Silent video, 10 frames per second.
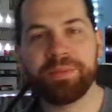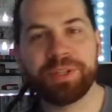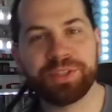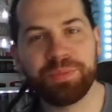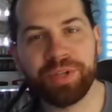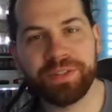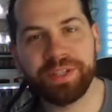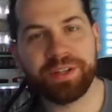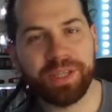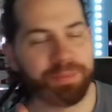a bunch of points
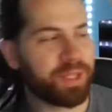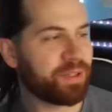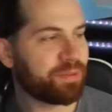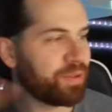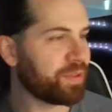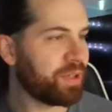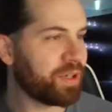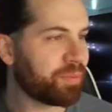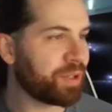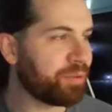here, keep things moving
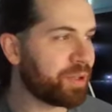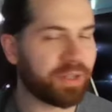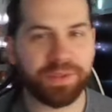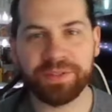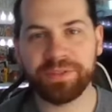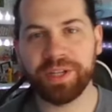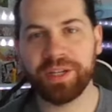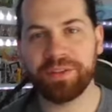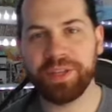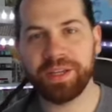along pretty quick. If this is your
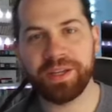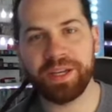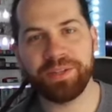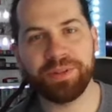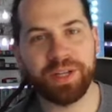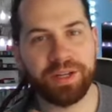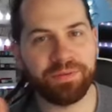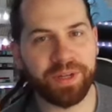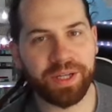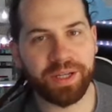kind of thing, I do a lot
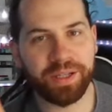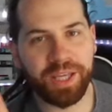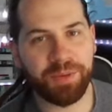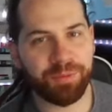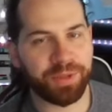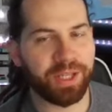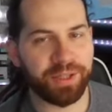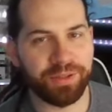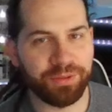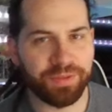of
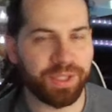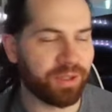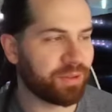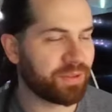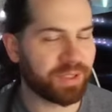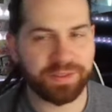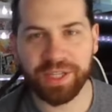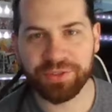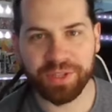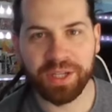gaming-related news videos,
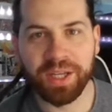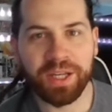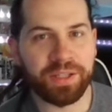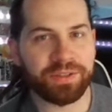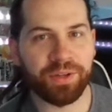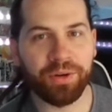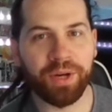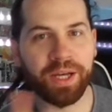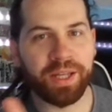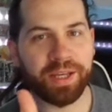etc. So
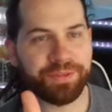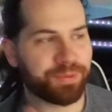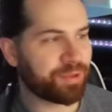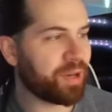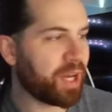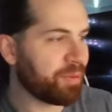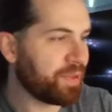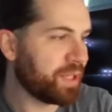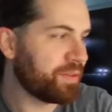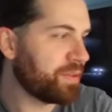like, subscribe if
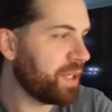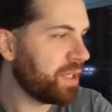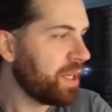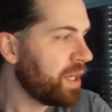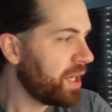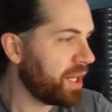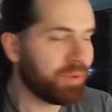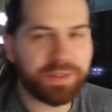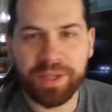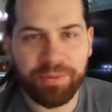that's your thing. Anyway,
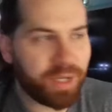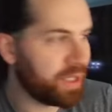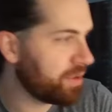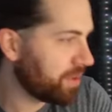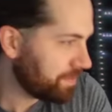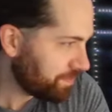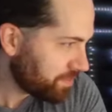let's get right into it.